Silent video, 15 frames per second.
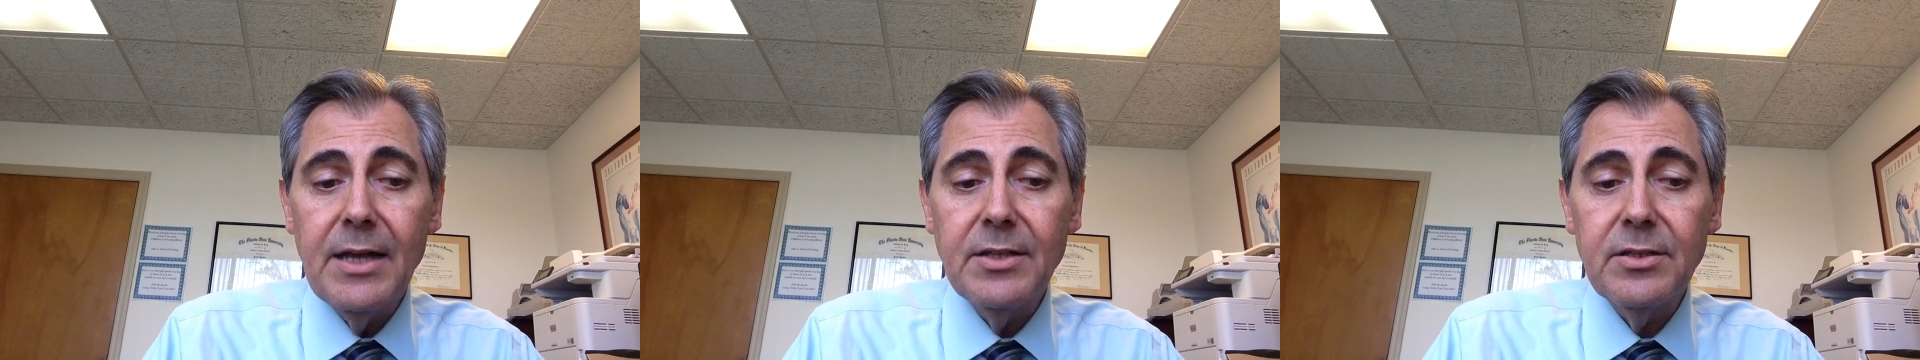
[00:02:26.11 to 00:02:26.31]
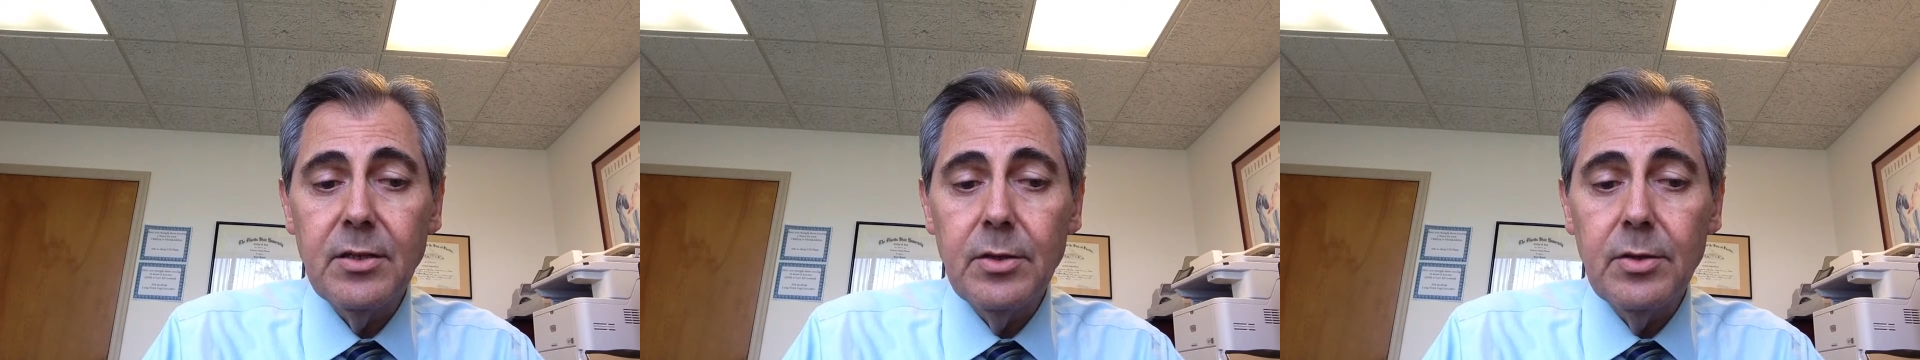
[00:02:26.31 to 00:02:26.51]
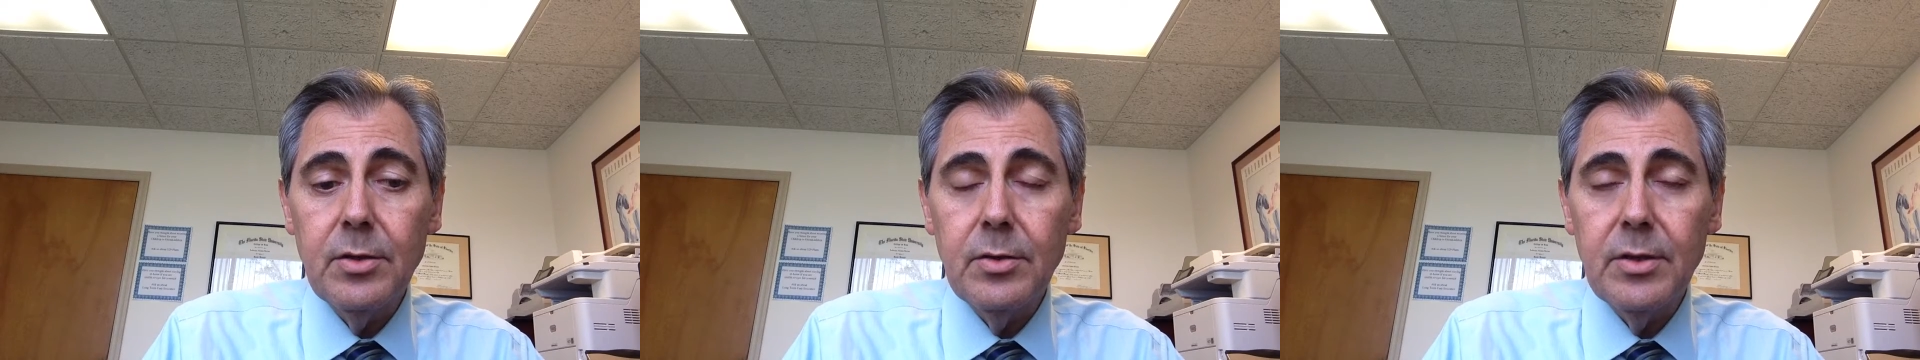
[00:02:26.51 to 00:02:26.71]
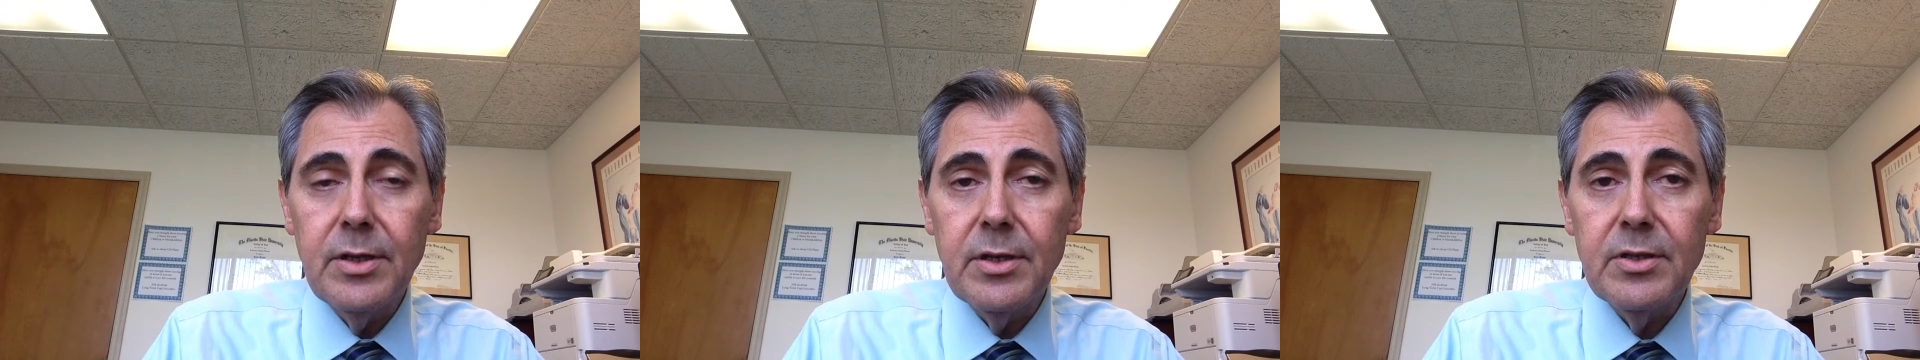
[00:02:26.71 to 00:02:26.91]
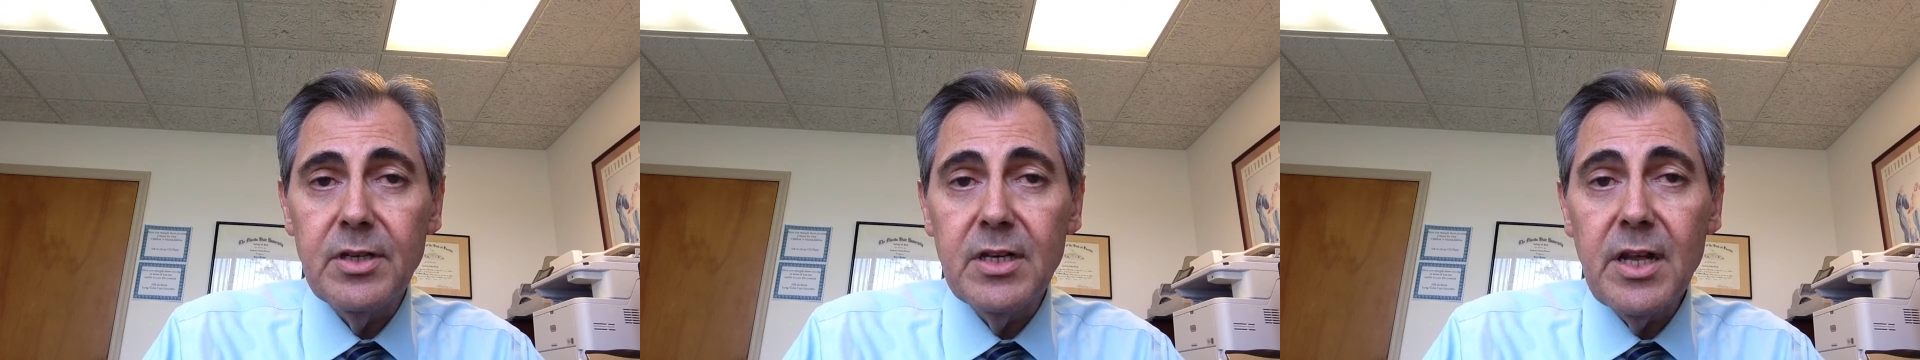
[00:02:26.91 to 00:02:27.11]
So
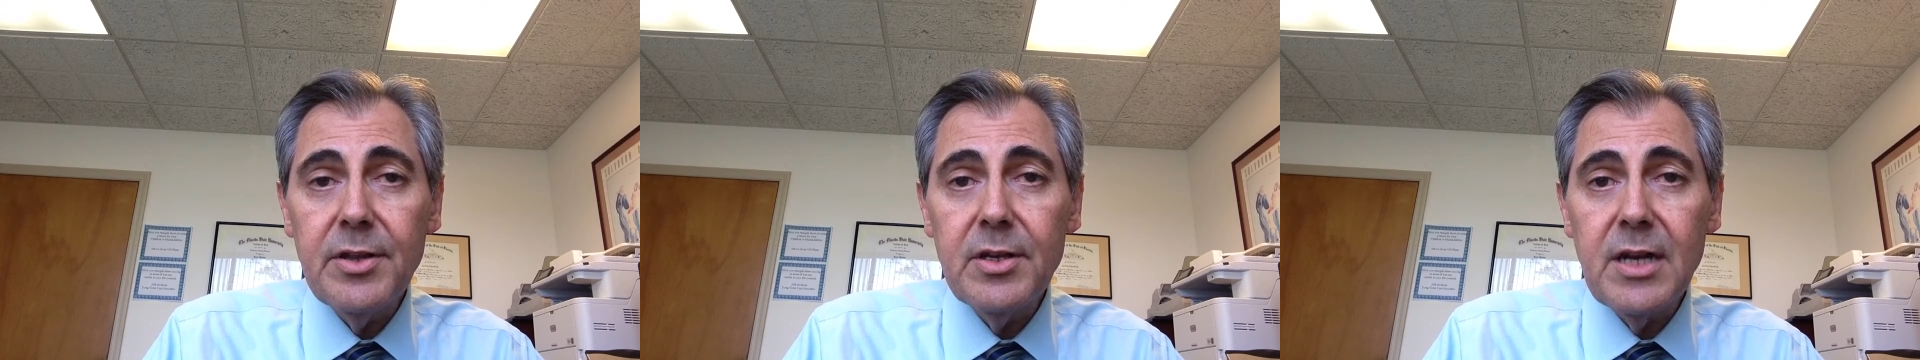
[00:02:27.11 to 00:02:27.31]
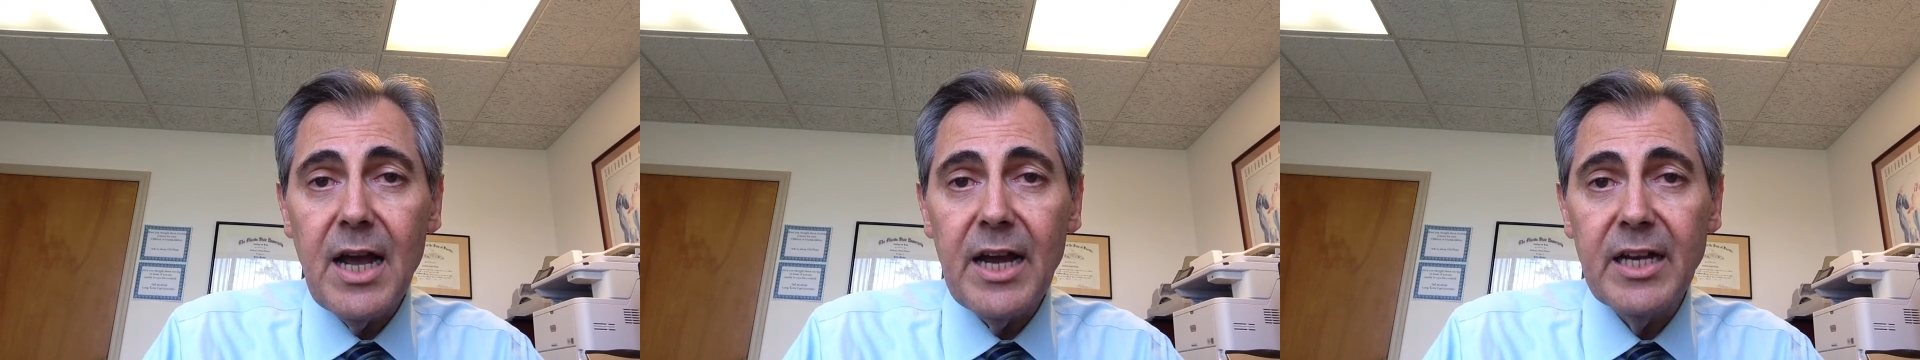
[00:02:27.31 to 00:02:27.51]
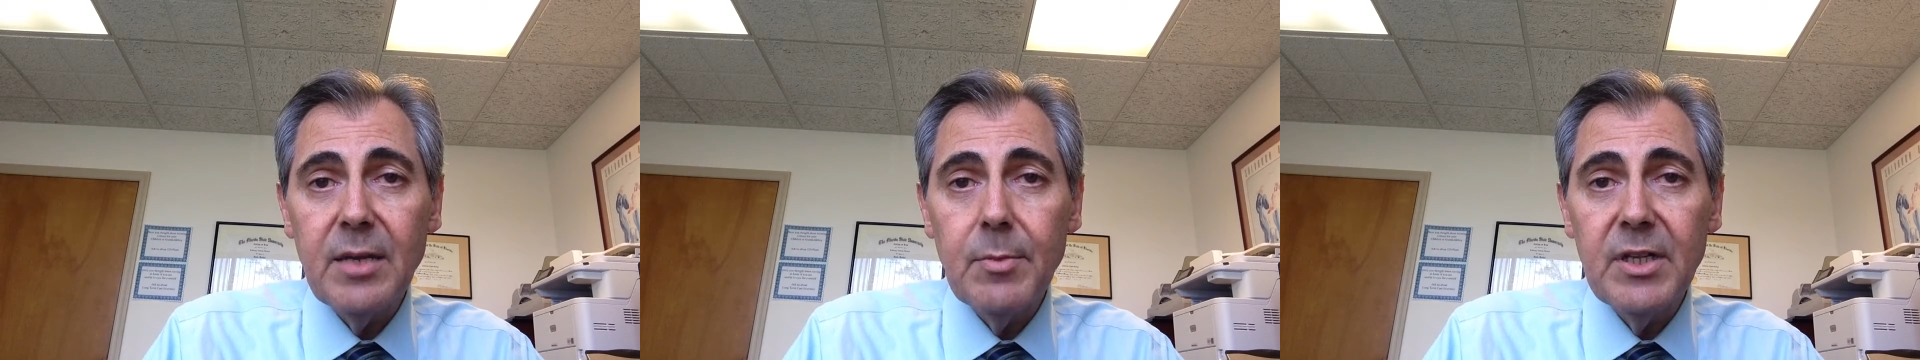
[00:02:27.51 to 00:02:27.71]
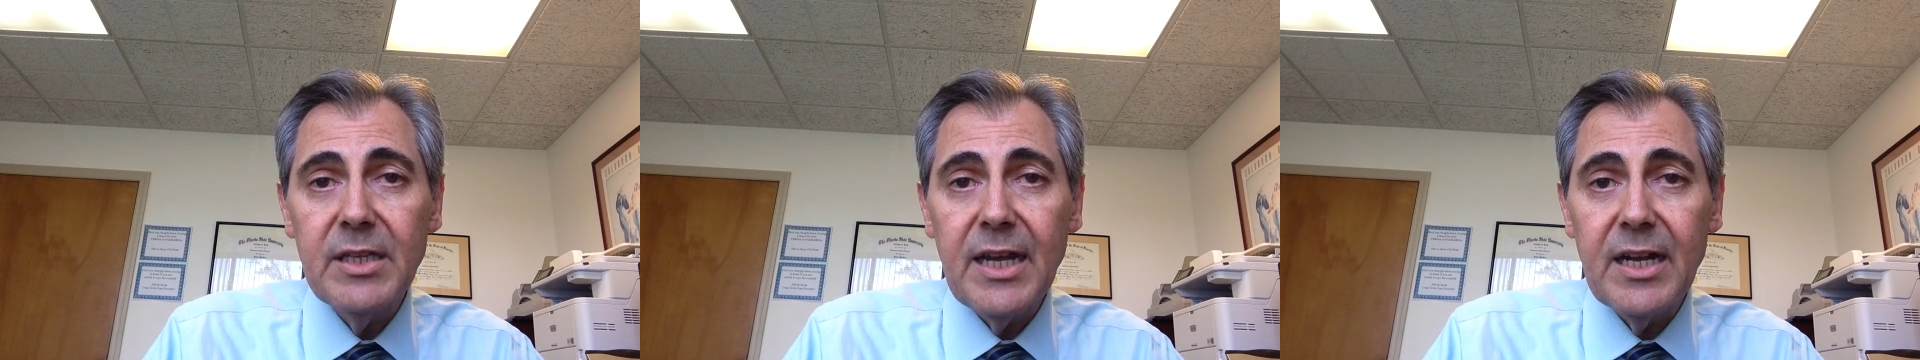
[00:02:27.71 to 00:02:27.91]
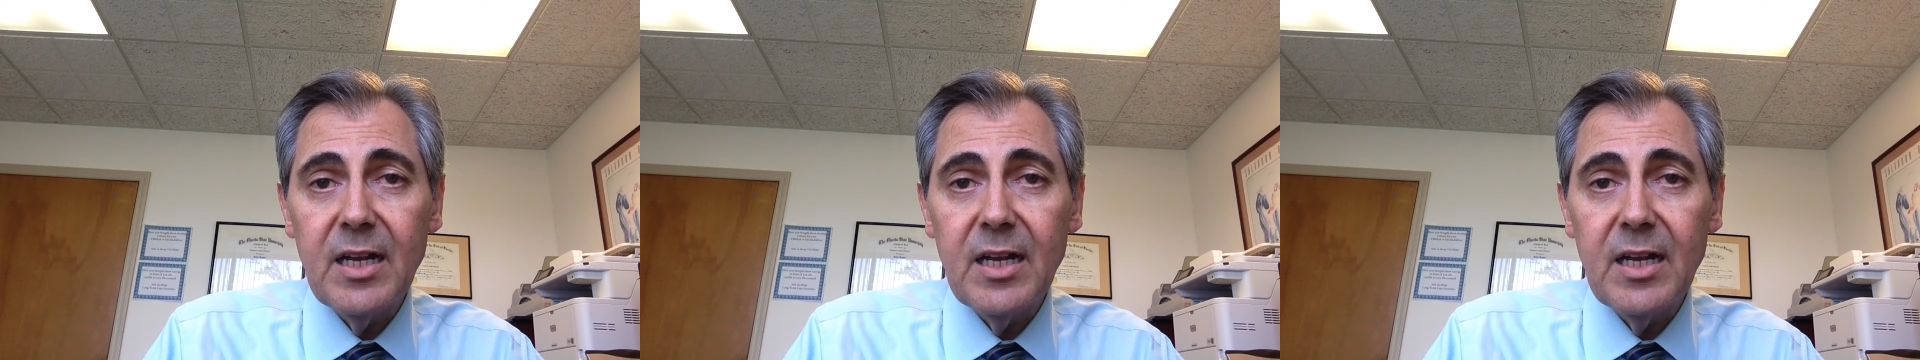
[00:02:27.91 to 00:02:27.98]
there's another document